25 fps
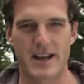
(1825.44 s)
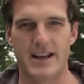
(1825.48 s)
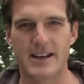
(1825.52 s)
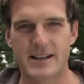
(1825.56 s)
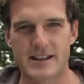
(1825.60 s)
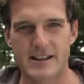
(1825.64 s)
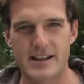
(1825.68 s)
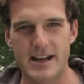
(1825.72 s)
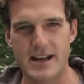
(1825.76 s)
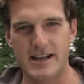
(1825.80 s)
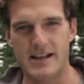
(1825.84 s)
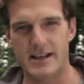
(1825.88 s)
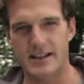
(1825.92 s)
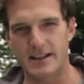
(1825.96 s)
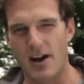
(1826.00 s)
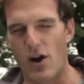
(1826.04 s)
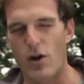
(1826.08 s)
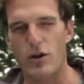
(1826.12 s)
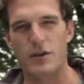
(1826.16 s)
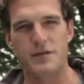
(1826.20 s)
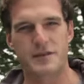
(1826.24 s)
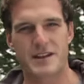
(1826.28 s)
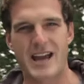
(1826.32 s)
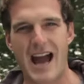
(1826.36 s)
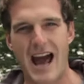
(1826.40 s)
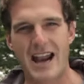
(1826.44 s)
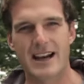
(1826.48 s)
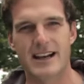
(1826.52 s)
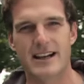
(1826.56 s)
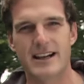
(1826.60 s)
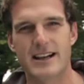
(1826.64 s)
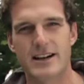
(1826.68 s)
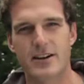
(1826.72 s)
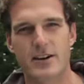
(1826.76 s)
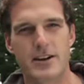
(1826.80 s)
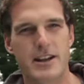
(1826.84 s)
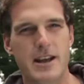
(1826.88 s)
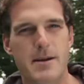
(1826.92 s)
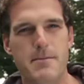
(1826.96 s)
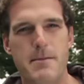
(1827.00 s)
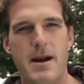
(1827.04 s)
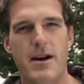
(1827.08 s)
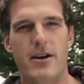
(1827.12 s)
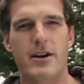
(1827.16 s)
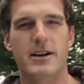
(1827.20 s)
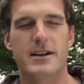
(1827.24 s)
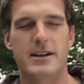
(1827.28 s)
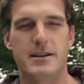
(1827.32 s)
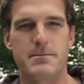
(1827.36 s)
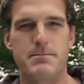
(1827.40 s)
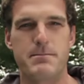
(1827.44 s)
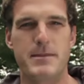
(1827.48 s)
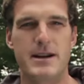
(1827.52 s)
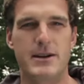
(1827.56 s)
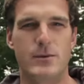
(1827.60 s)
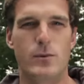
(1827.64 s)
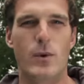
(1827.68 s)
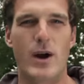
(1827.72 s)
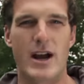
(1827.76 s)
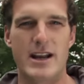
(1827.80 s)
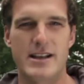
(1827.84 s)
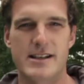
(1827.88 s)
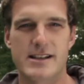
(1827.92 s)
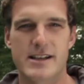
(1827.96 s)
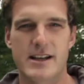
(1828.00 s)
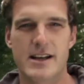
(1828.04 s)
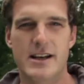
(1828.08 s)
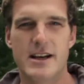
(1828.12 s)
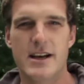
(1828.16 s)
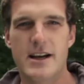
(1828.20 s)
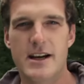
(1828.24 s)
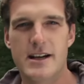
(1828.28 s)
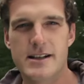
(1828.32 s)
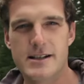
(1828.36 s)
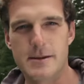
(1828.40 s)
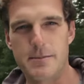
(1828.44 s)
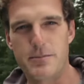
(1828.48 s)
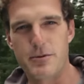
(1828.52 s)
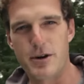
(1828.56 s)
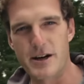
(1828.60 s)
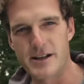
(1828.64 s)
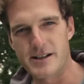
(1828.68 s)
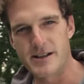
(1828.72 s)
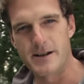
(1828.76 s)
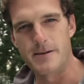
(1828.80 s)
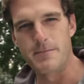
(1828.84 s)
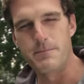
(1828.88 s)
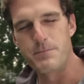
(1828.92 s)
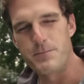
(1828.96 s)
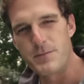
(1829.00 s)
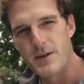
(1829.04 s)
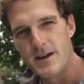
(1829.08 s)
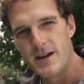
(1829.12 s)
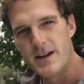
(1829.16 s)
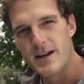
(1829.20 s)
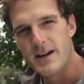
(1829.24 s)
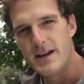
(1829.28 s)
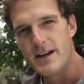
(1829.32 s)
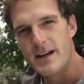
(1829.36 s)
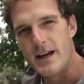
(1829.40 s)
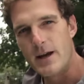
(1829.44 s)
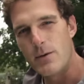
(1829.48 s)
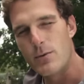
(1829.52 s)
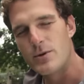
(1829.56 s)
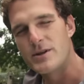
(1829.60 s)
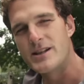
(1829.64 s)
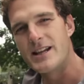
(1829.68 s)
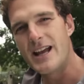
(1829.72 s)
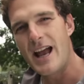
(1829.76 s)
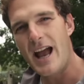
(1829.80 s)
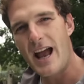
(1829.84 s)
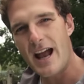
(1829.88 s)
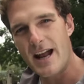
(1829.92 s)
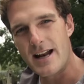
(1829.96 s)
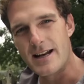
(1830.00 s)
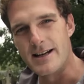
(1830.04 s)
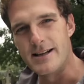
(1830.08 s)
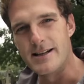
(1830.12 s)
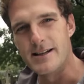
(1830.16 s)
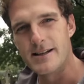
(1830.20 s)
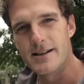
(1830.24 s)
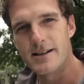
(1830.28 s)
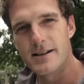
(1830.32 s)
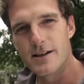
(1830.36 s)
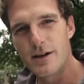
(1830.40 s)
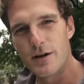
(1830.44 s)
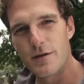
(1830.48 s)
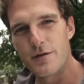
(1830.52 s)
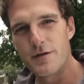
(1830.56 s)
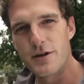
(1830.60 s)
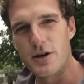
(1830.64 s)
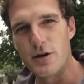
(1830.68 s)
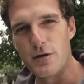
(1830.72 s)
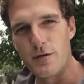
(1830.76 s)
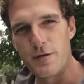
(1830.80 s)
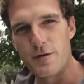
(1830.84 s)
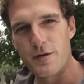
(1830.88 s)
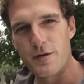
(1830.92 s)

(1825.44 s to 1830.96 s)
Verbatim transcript: and it ceded the whole of Canada and the American Midwest to Britain. It was the end of New